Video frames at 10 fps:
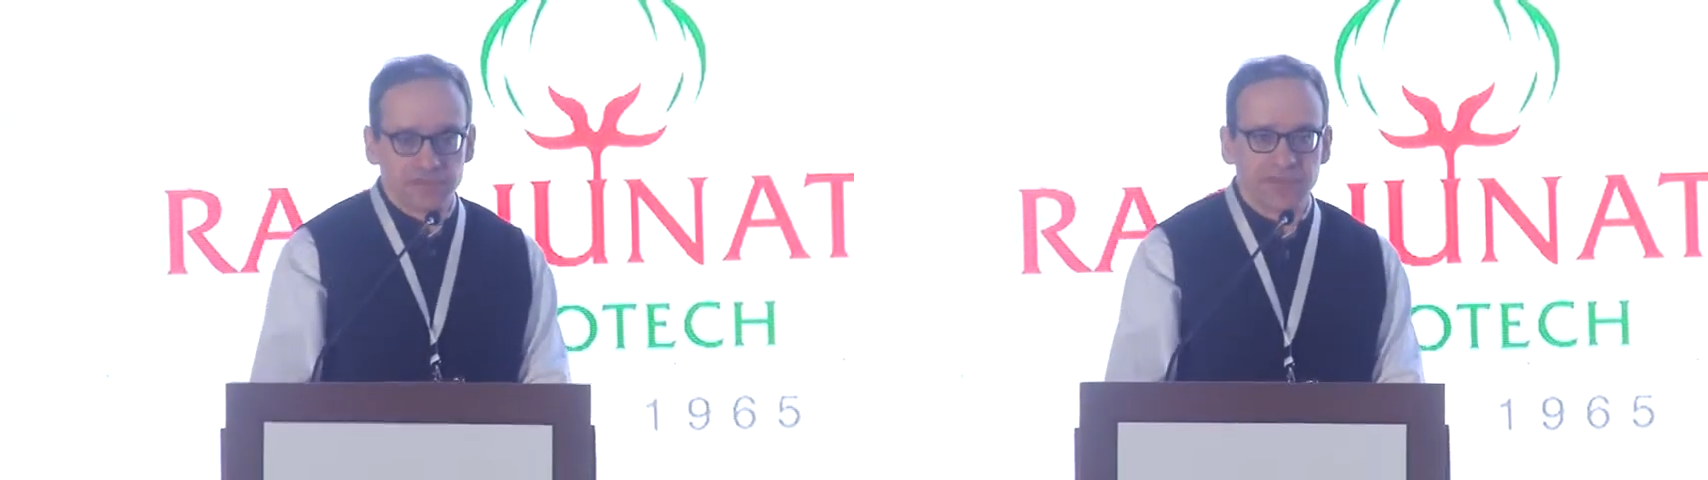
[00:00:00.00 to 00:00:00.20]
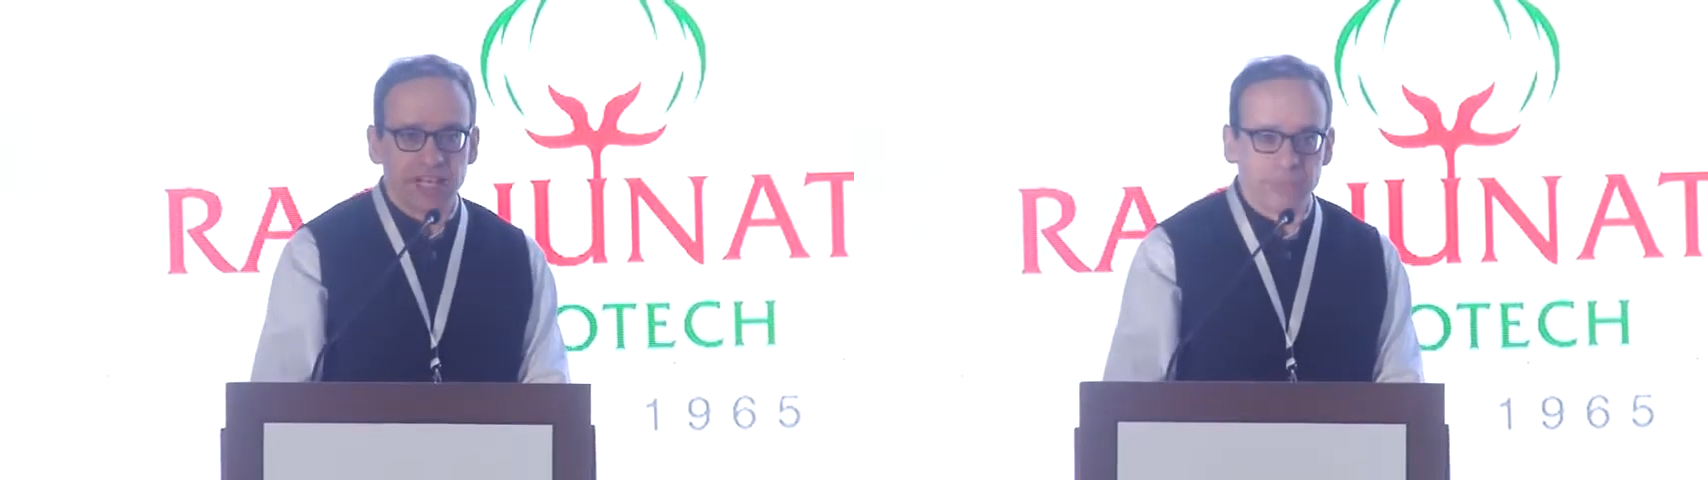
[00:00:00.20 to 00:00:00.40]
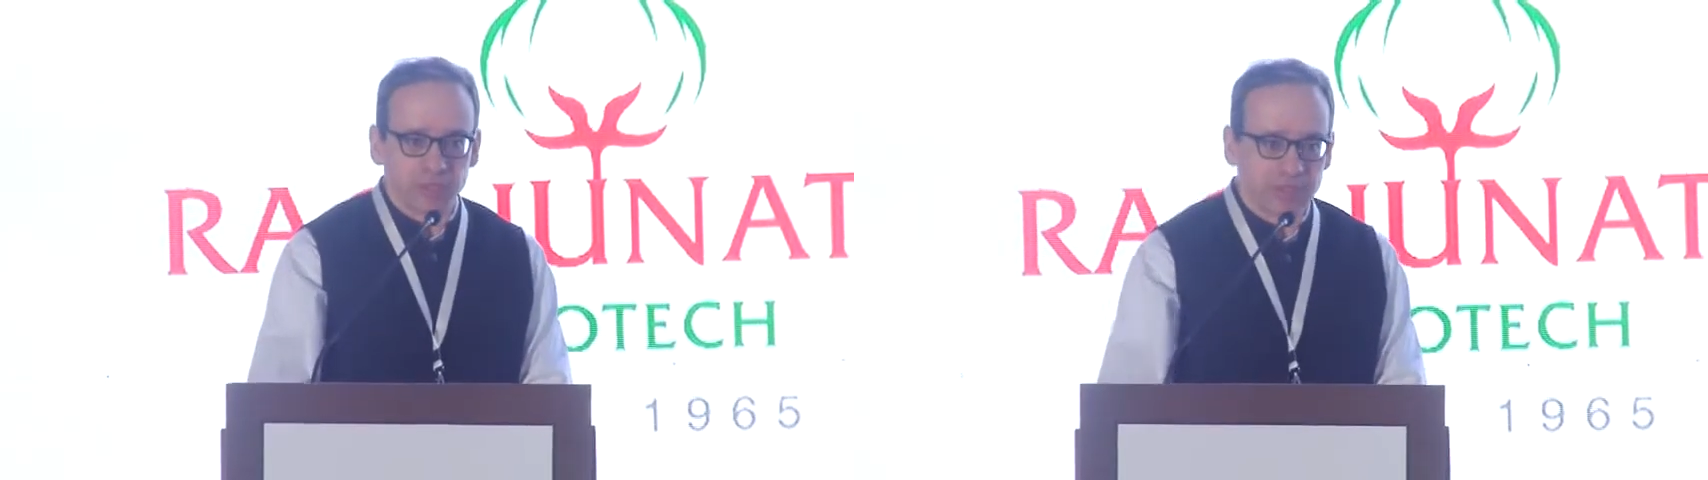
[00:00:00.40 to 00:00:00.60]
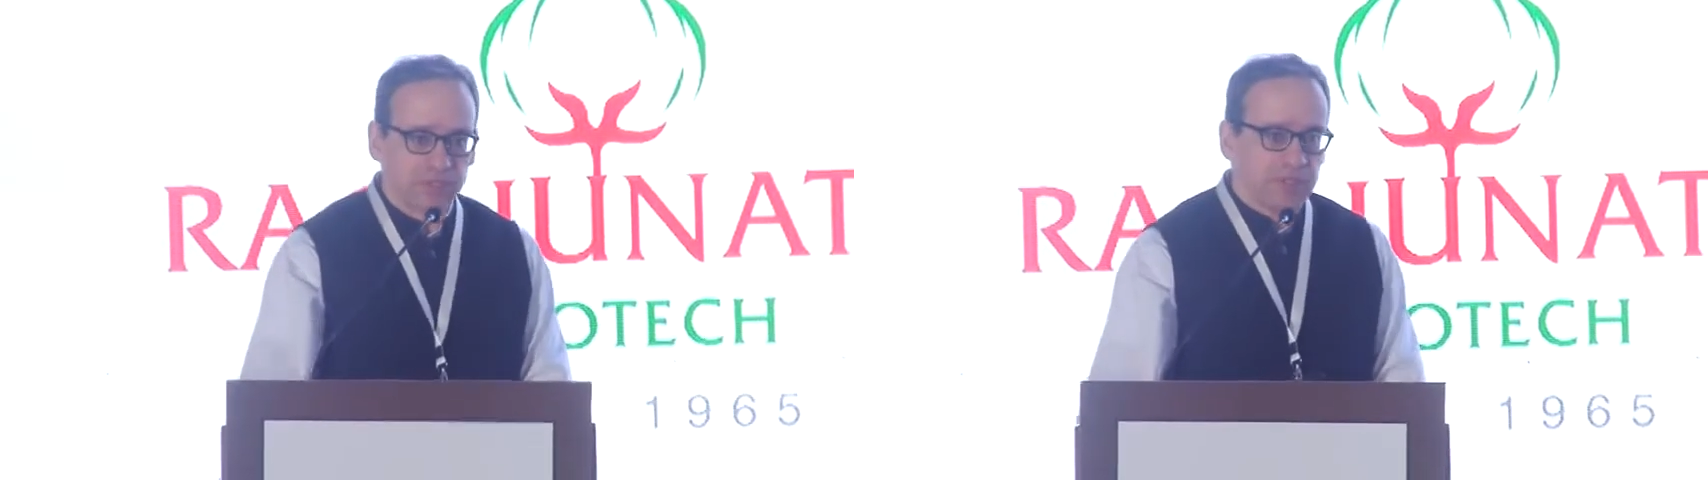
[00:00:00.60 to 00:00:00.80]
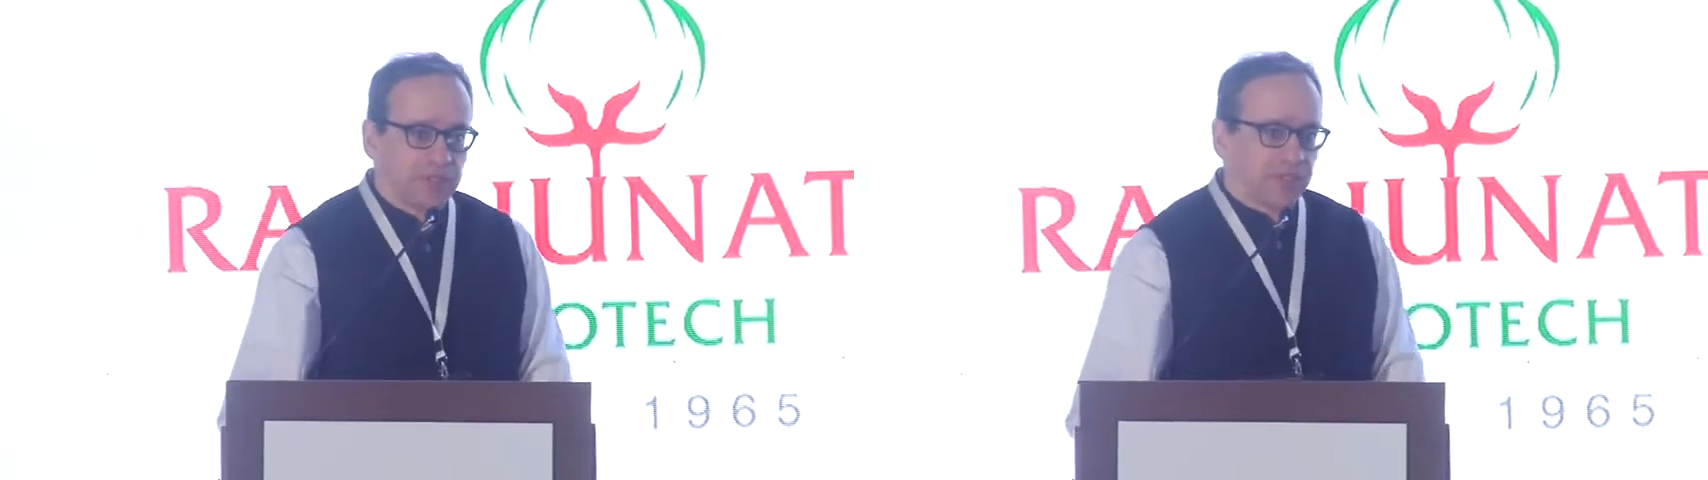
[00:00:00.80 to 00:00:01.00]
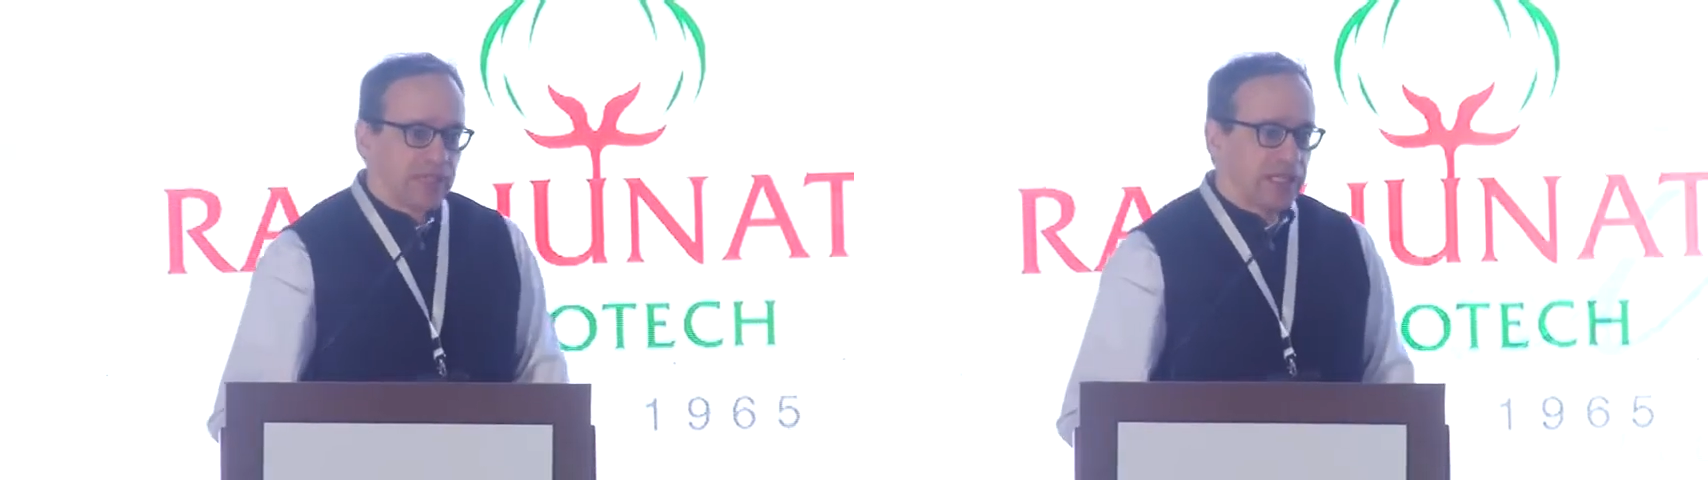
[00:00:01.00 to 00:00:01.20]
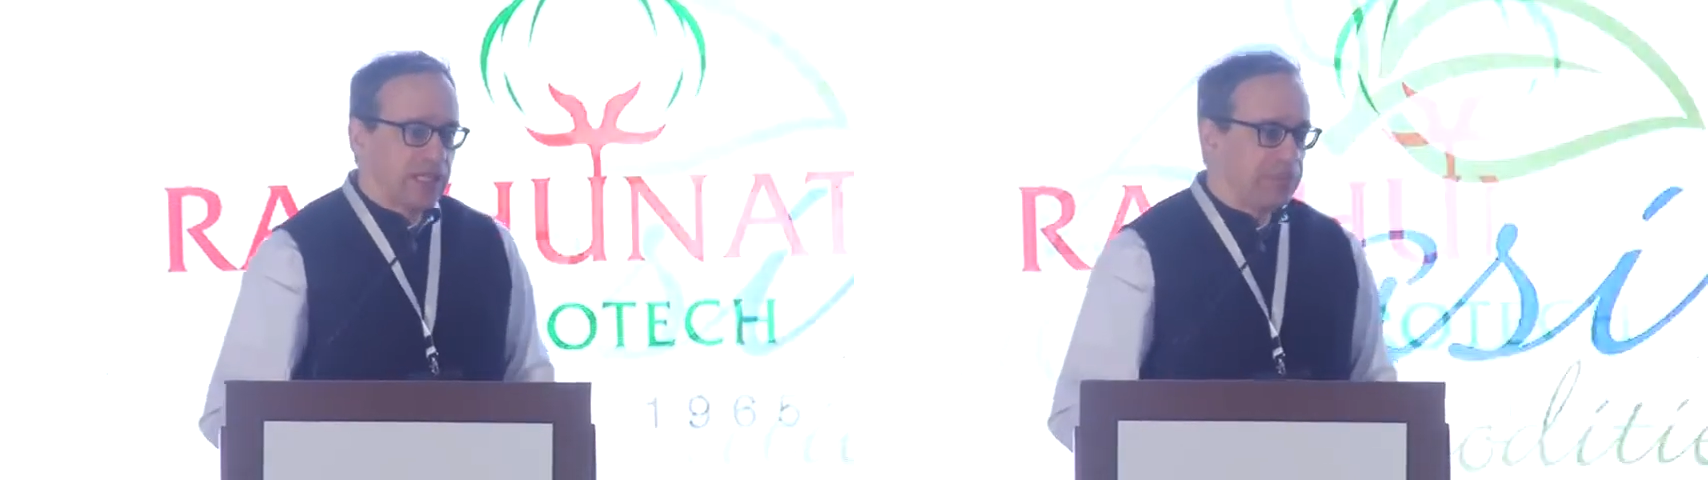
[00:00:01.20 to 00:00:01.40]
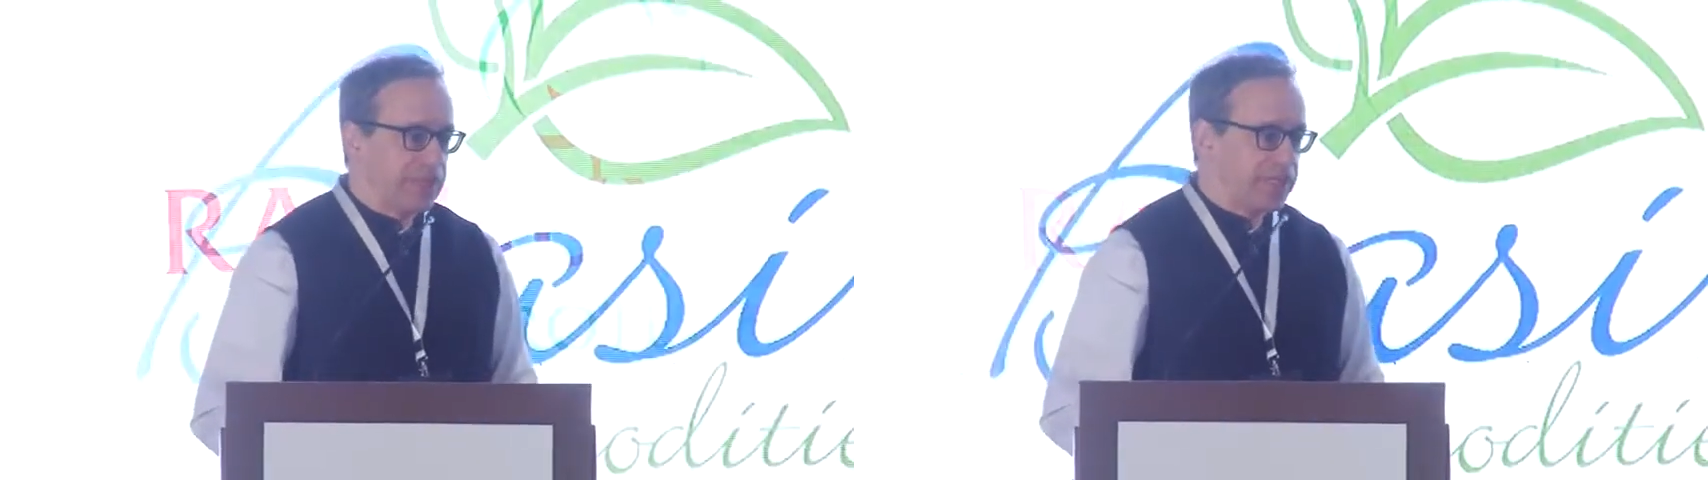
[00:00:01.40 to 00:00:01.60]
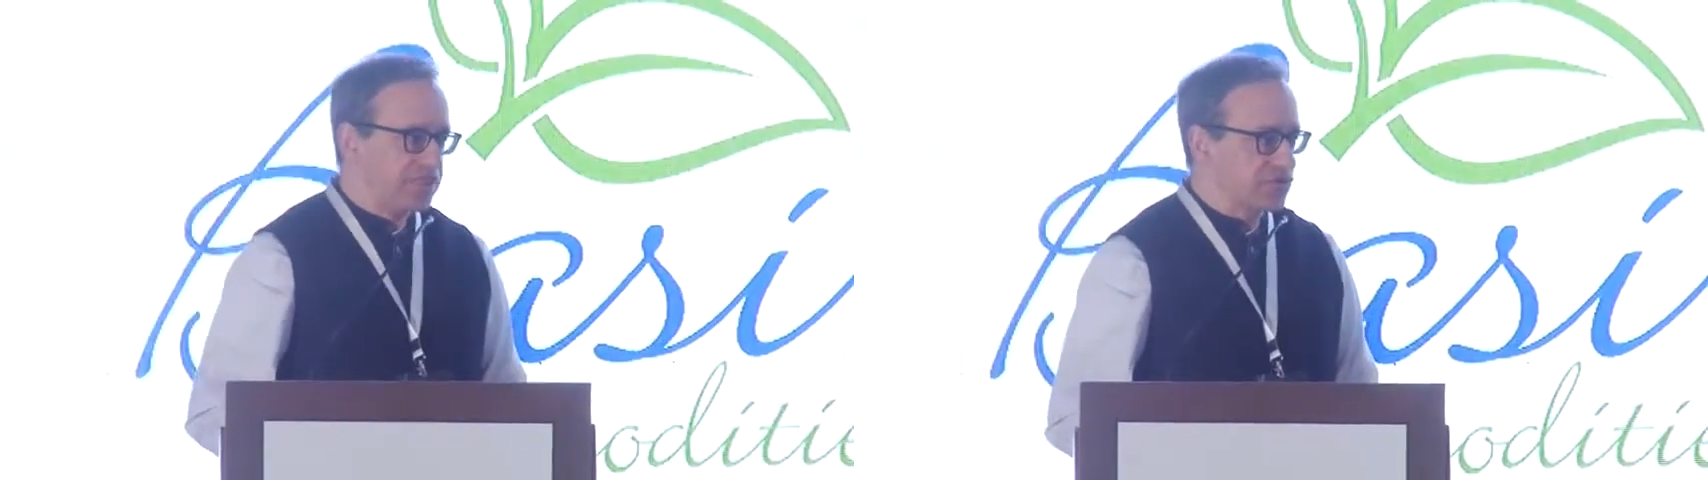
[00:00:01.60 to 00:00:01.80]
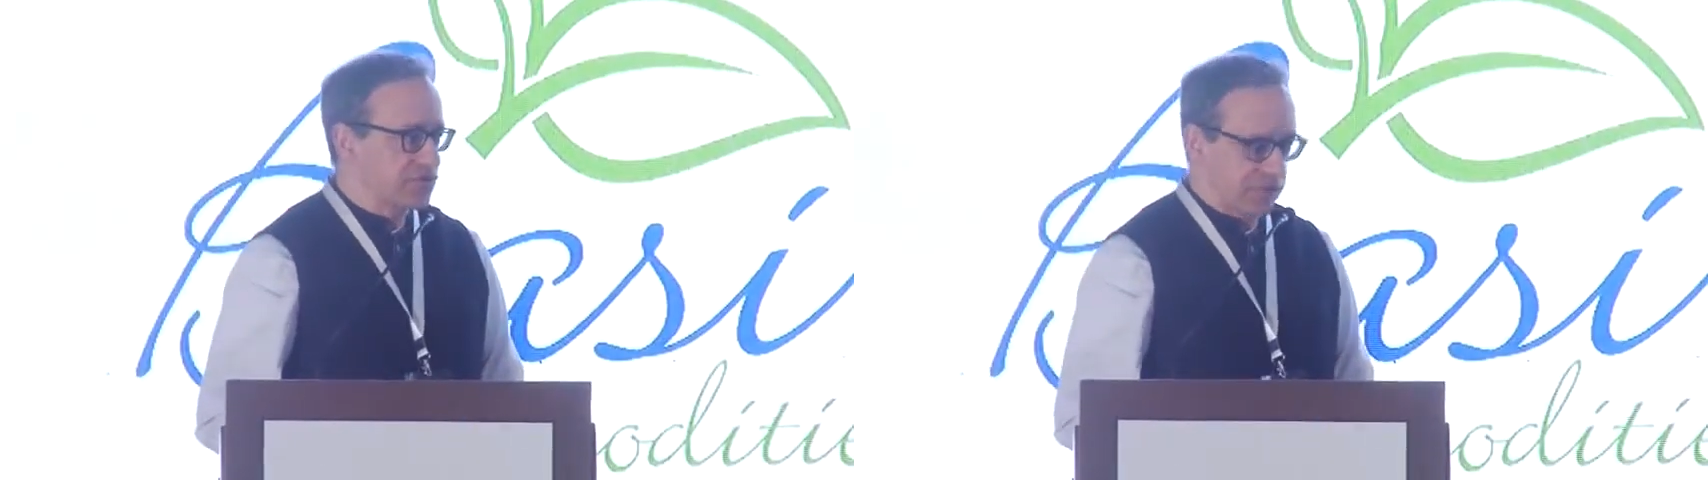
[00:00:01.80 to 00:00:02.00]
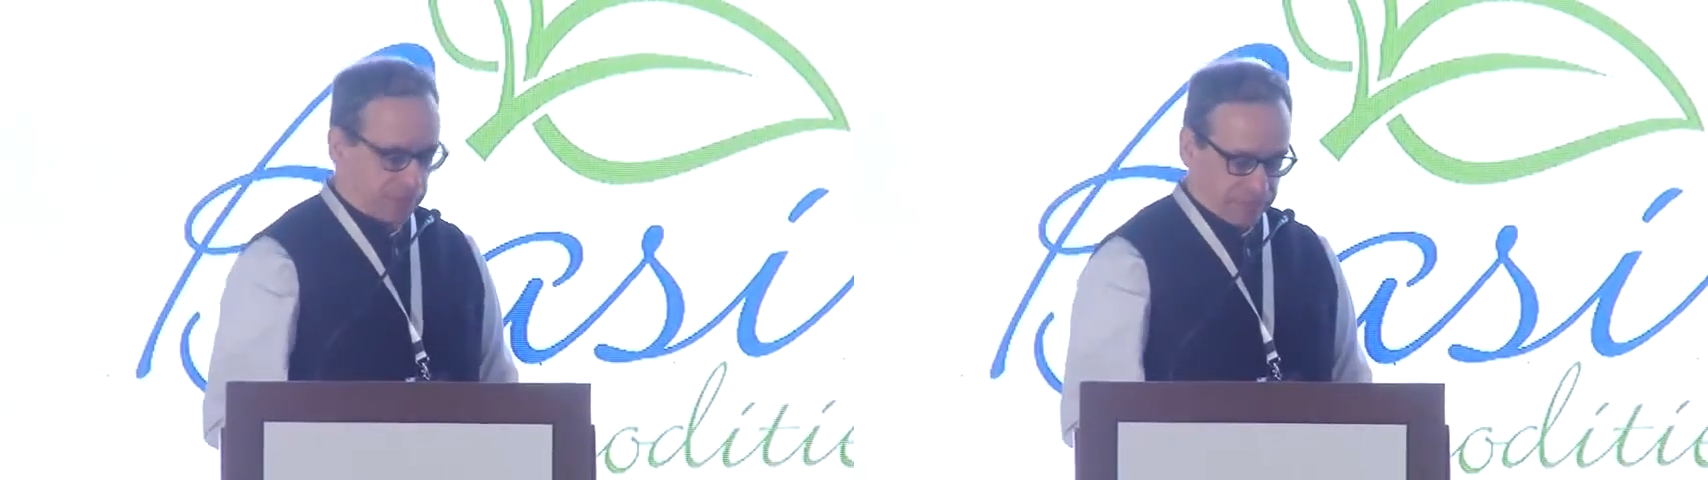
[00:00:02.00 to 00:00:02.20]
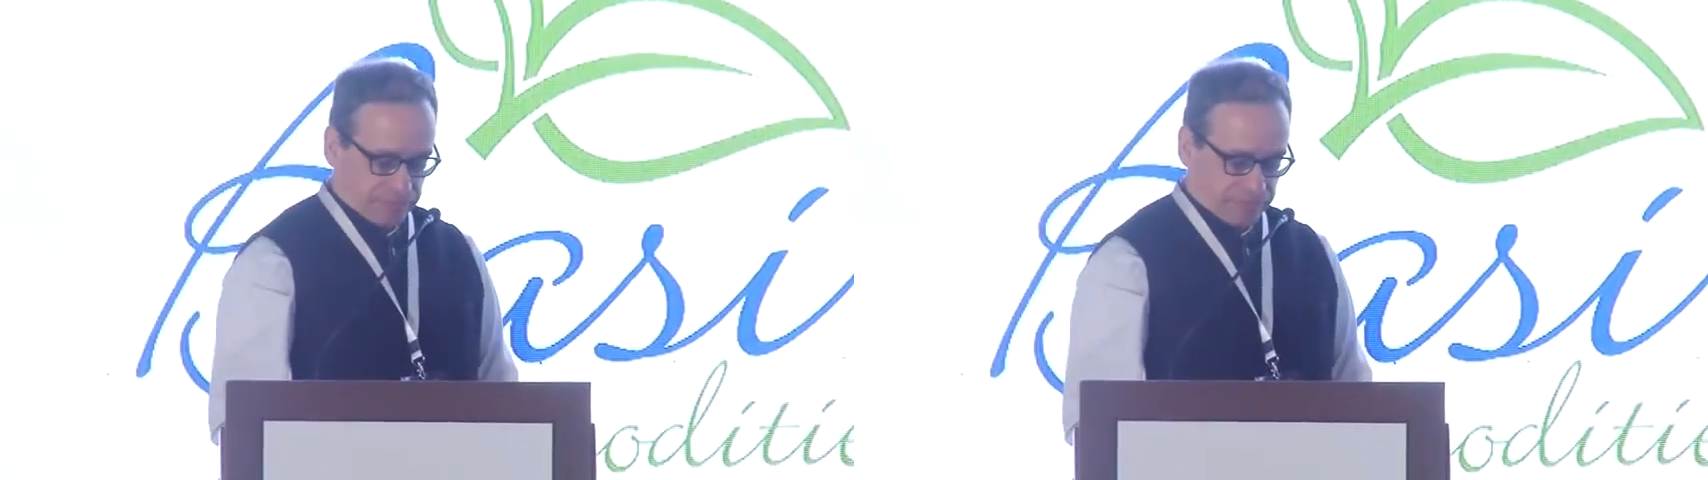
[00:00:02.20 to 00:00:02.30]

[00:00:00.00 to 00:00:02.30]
fiber um, industry.